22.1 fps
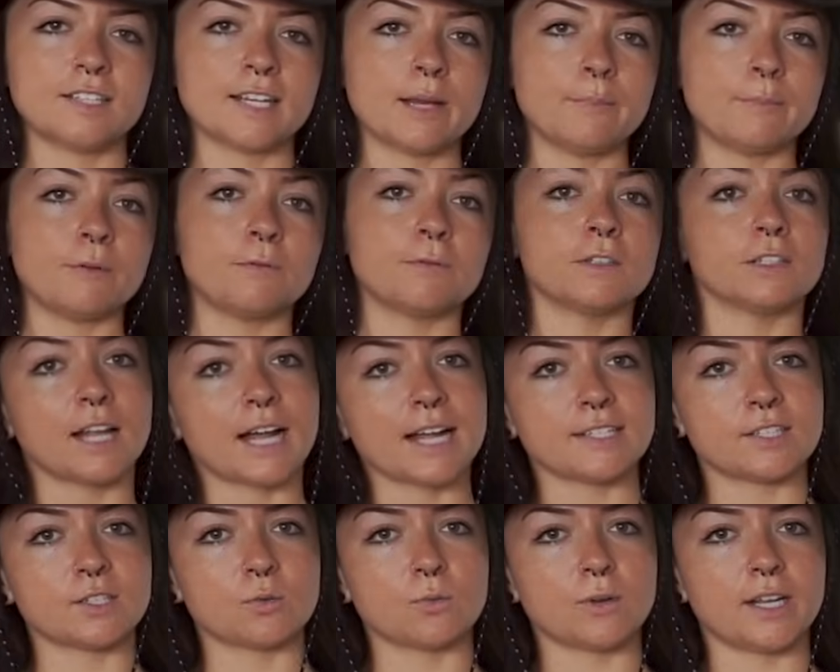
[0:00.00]
a type of
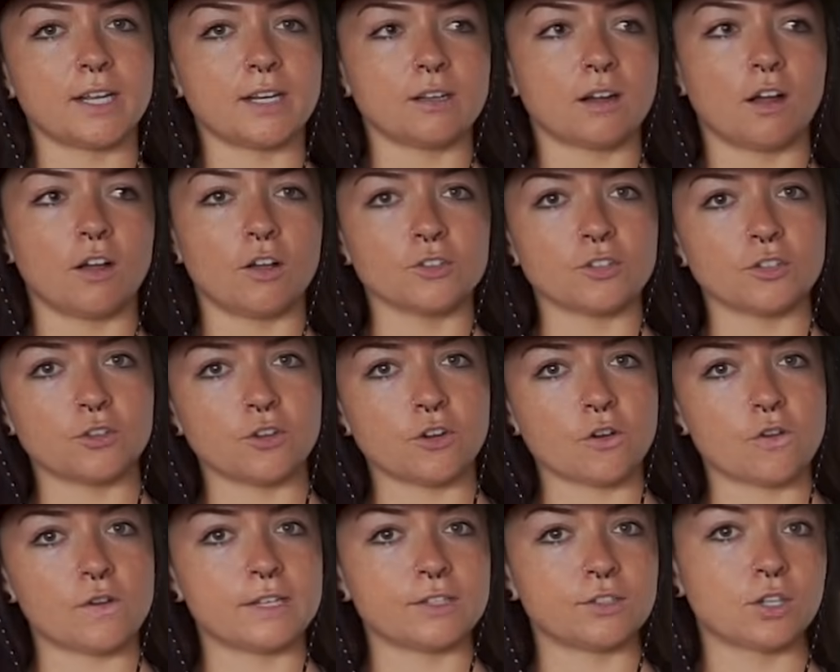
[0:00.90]
glass squid, also
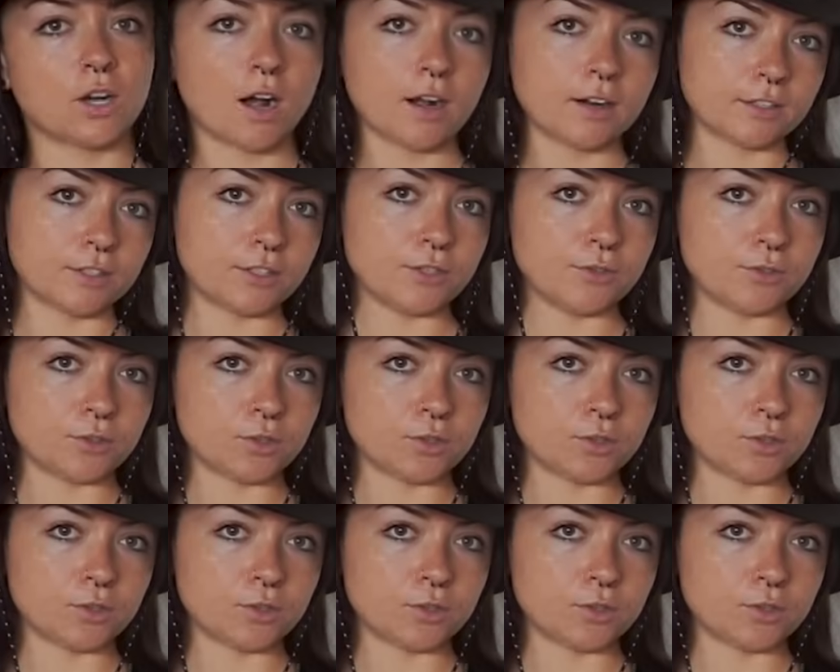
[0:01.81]
known as cockatoo